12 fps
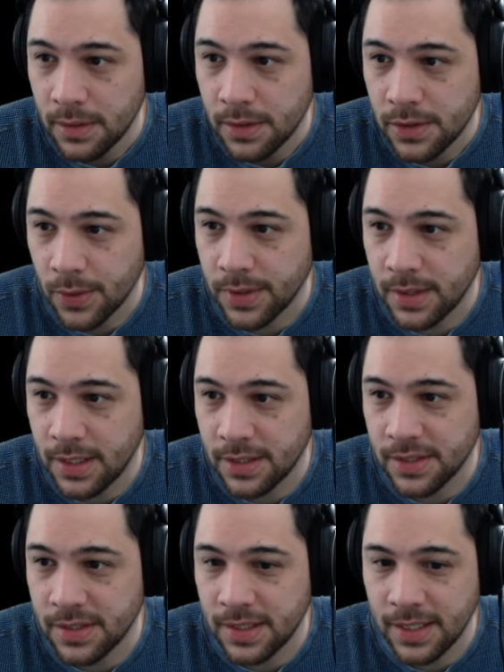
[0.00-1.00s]
So this
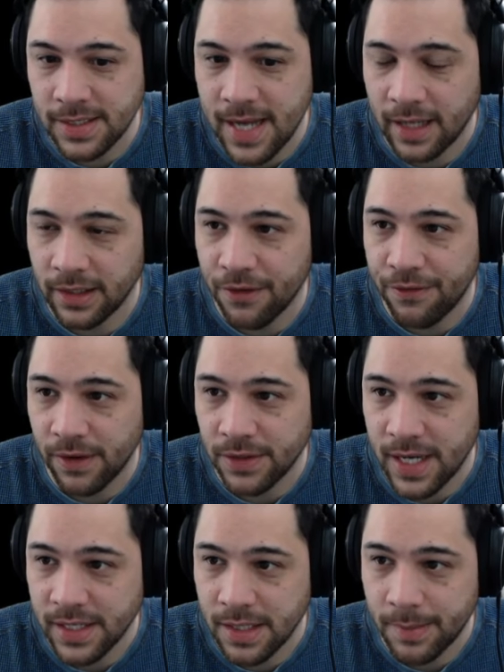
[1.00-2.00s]
isn't exactly a fair
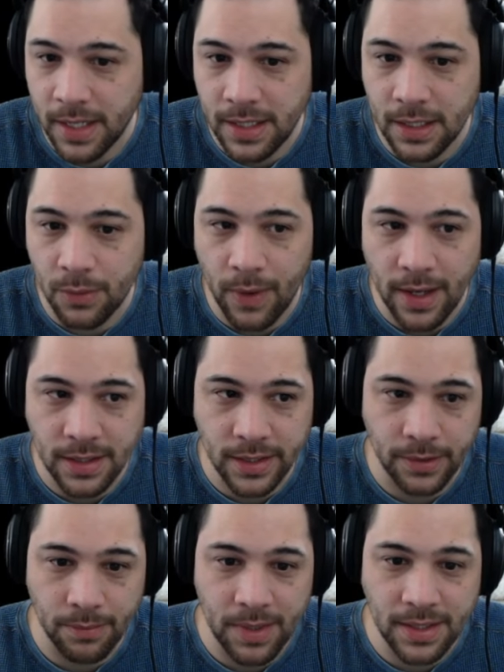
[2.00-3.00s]
test. I might need to wait
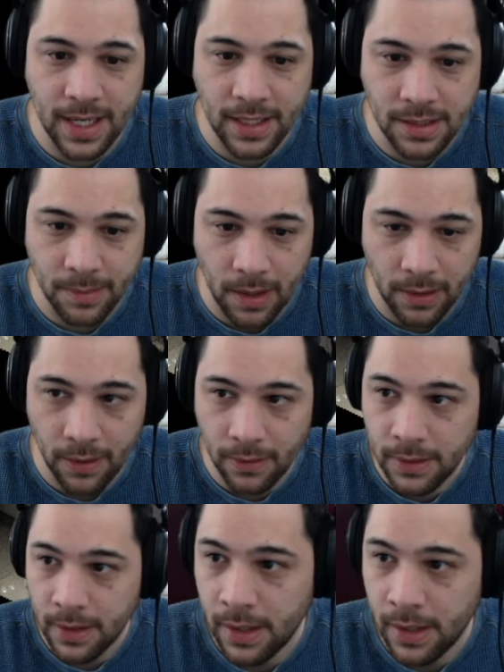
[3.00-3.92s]
until midday tomorrow.